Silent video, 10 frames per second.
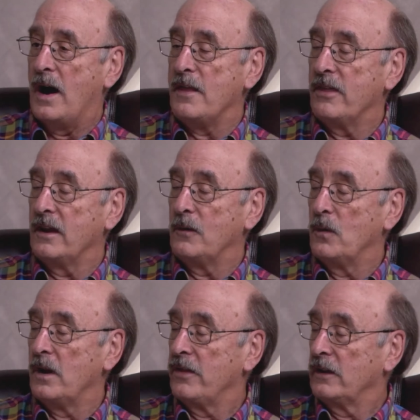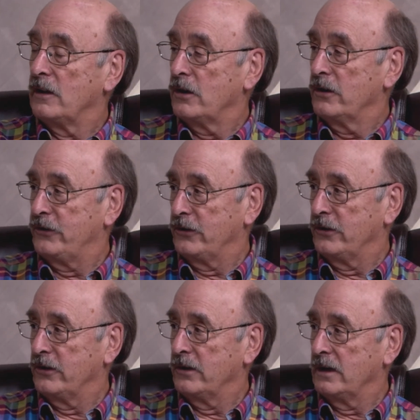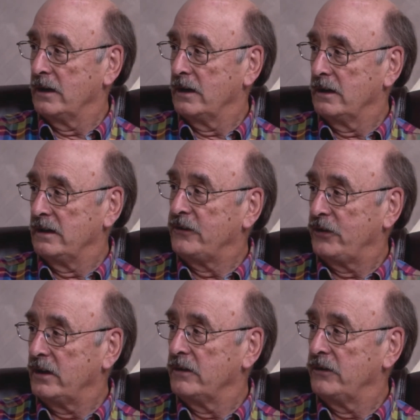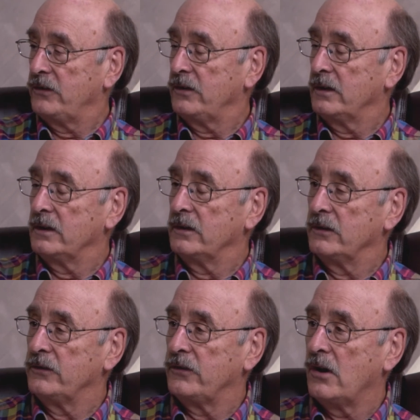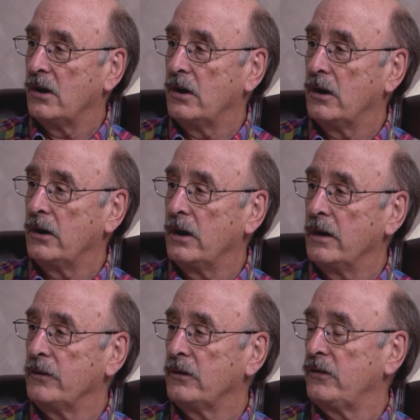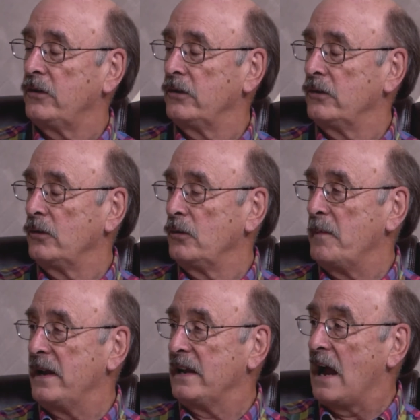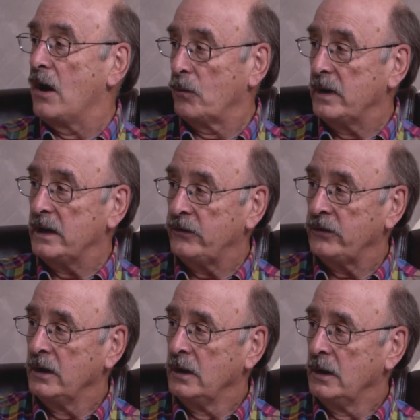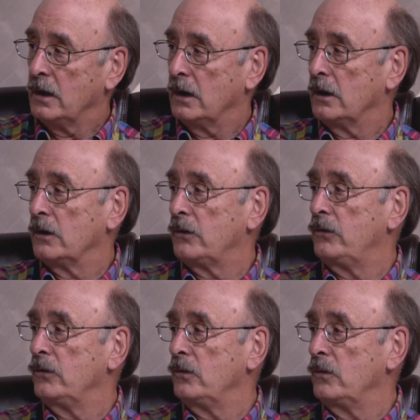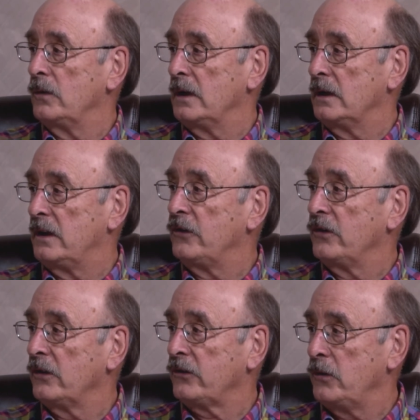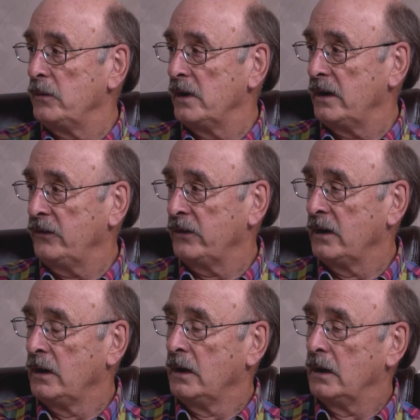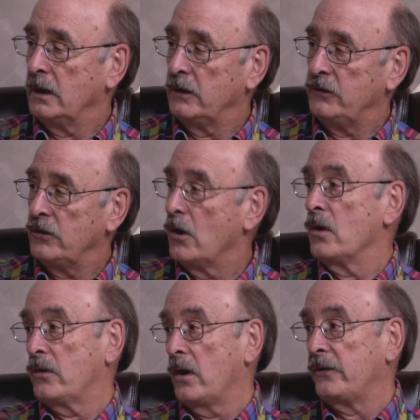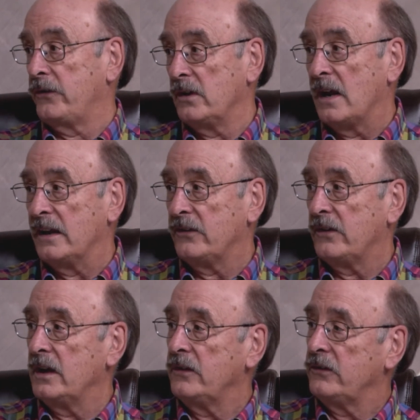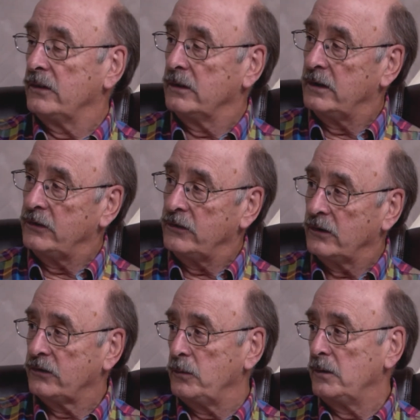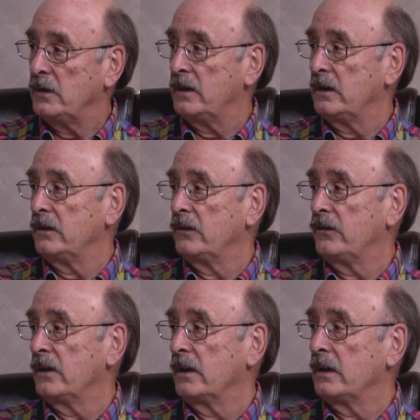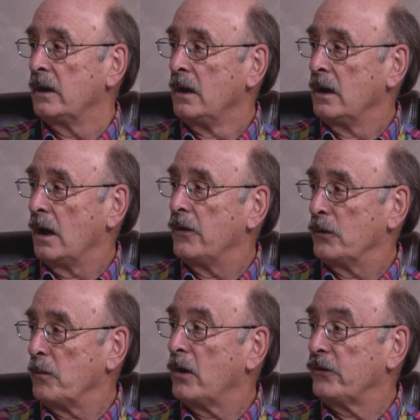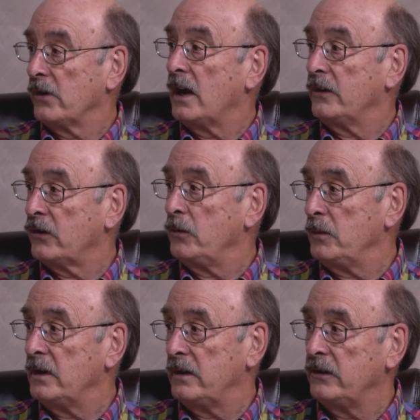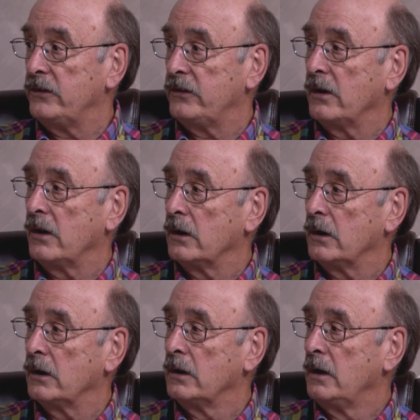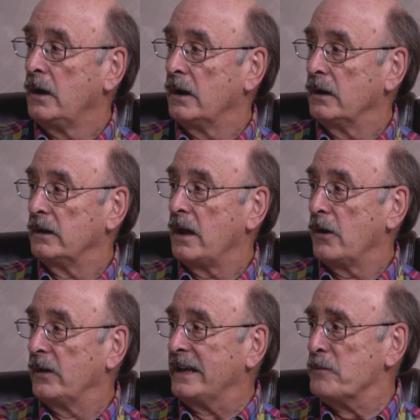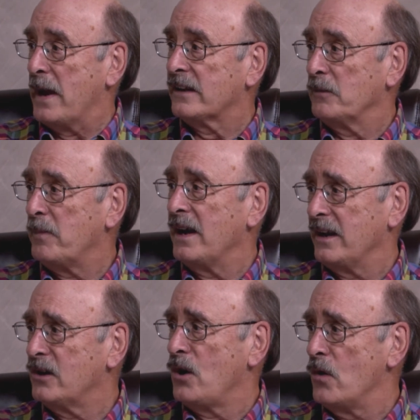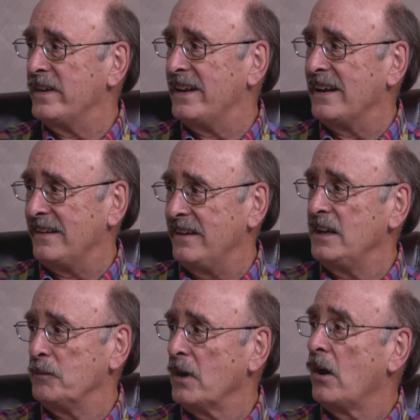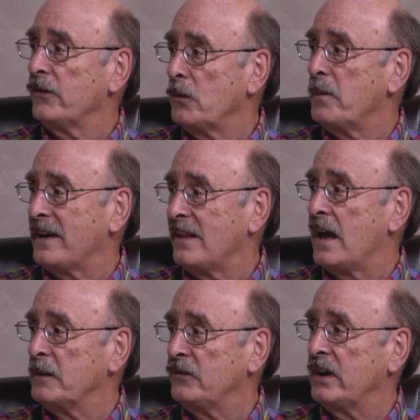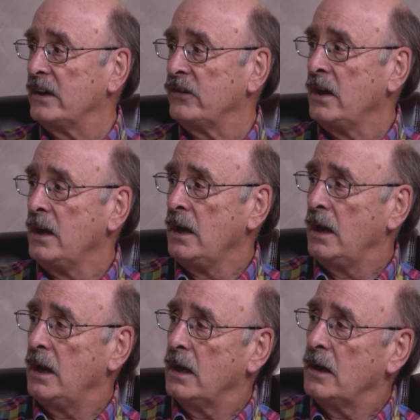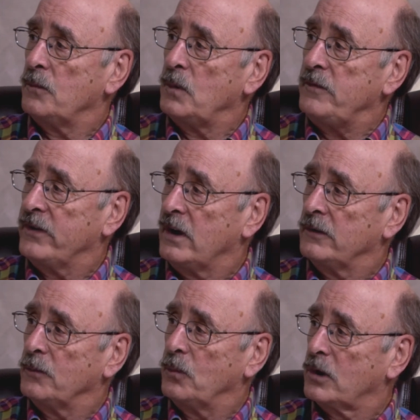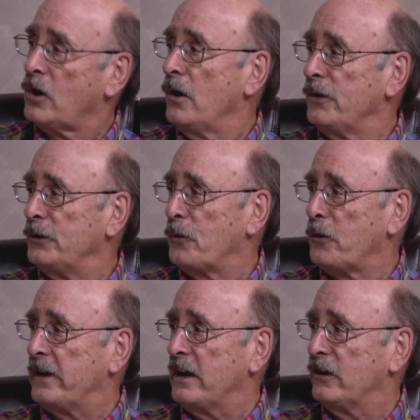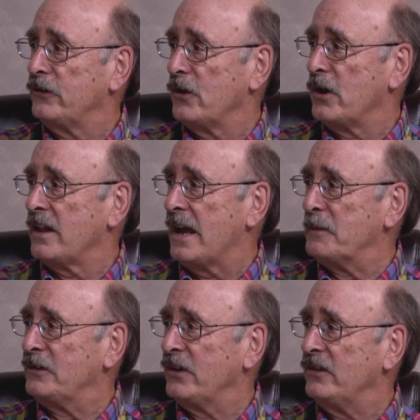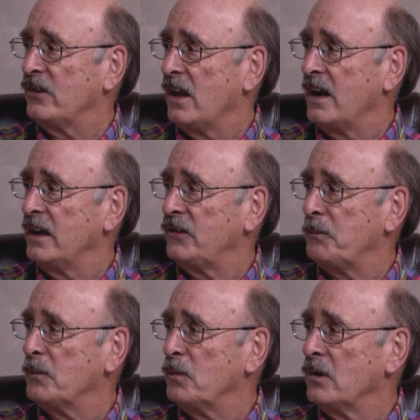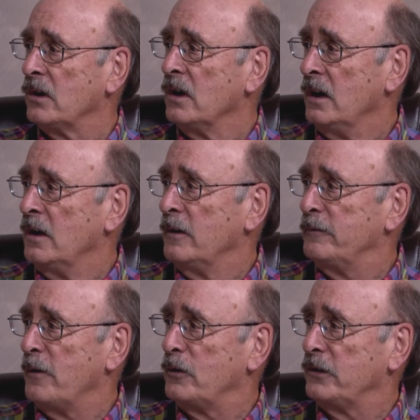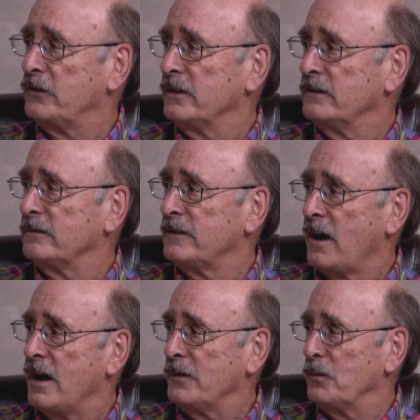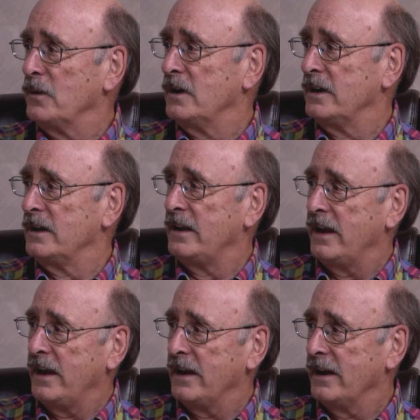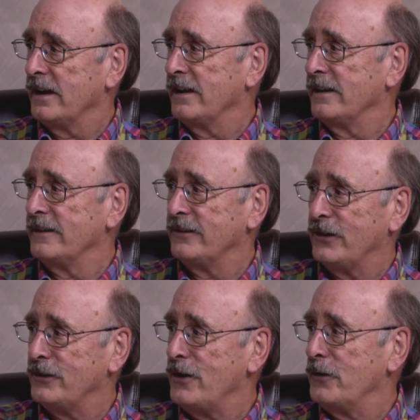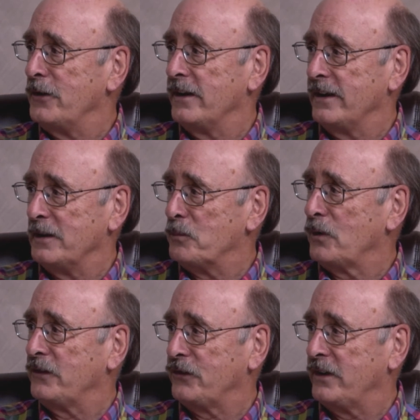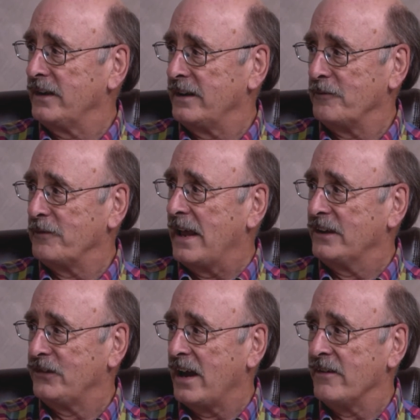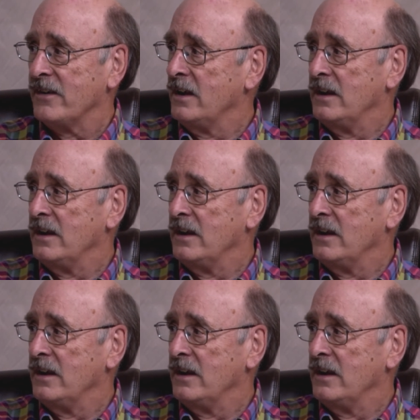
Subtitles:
I think one of the larger initiatives is our efforts to make outreach to Indigenous communities. As you know, across the United States, Indigenous communities and other marginalized communities are not only impacted by COVID-19, but also by climate change. And we felt we're called the Northern Arizona Climate Change Alliance, but we're focused in Cottonwood and Sedona and Prescott and Flagstaff.